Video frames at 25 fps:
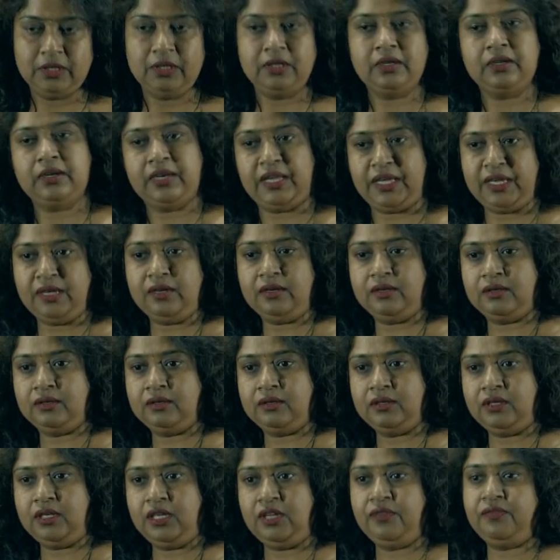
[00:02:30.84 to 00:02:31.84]
Like
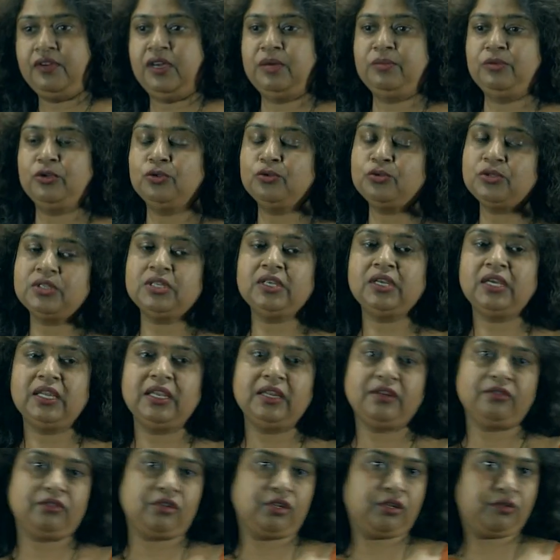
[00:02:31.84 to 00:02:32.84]
if I am using
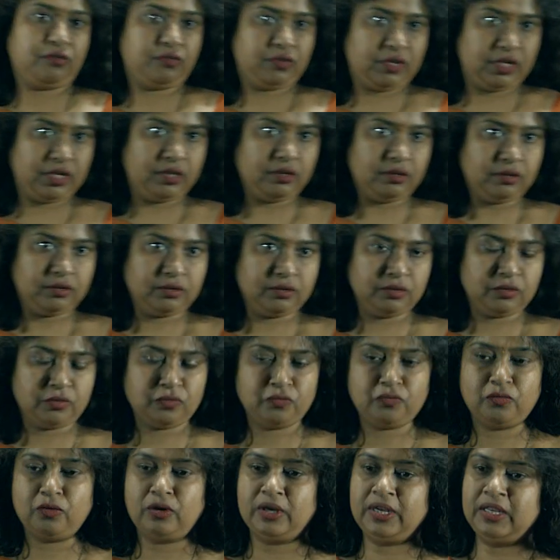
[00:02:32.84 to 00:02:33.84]
electric field
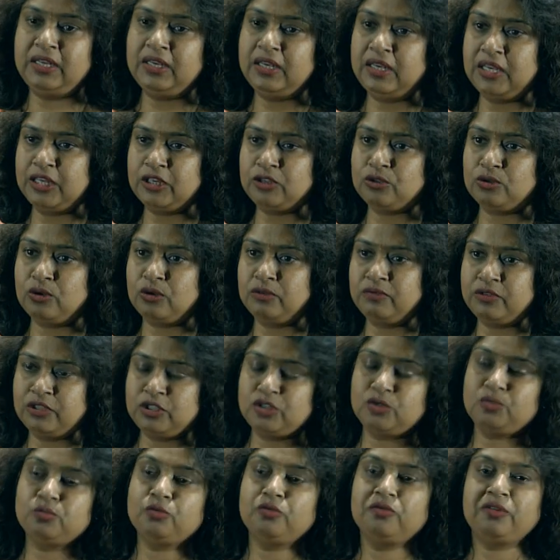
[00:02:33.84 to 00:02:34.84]
for an electron which
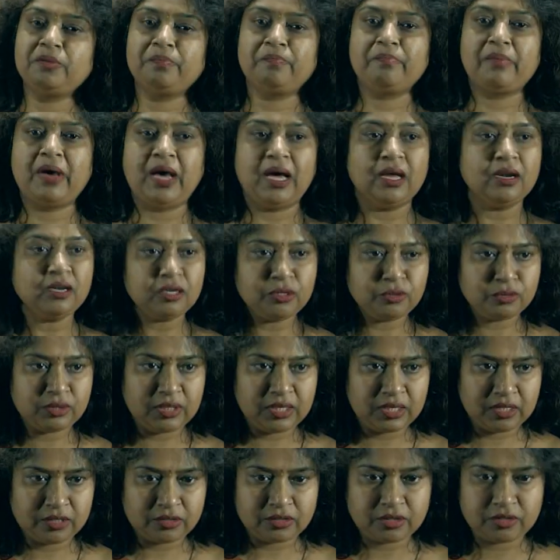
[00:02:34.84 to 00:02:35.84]
is moving parallel to the
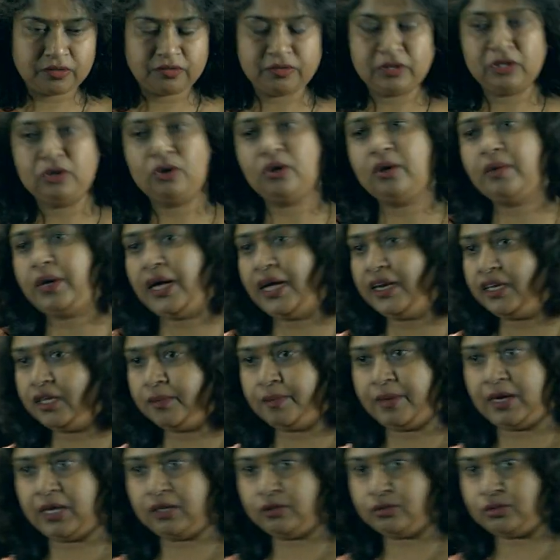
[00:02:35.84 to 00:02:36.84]
electric field or
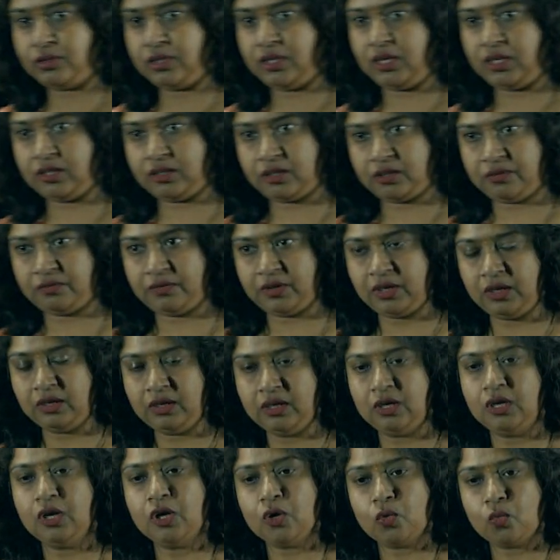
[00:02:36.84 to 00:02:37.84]
anti-parallel to the electric field,
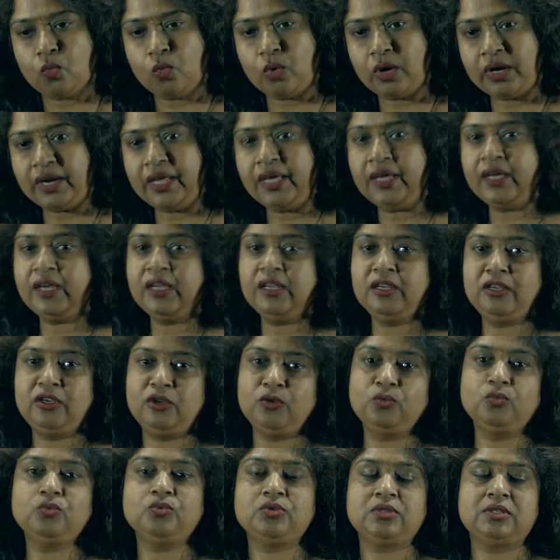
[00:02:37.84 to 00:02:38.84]
what I can
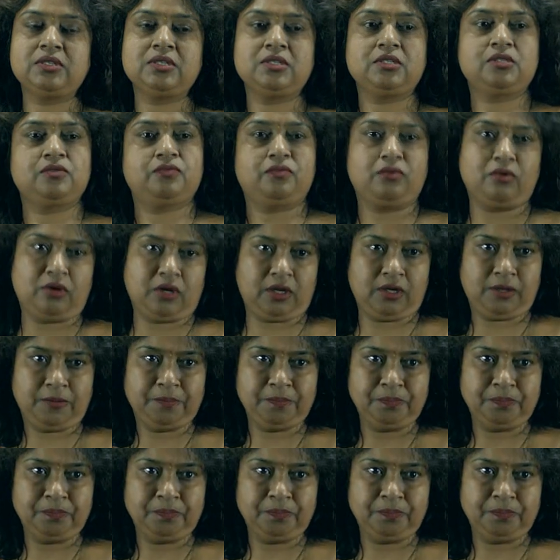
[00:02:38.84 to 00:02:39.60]
use this for.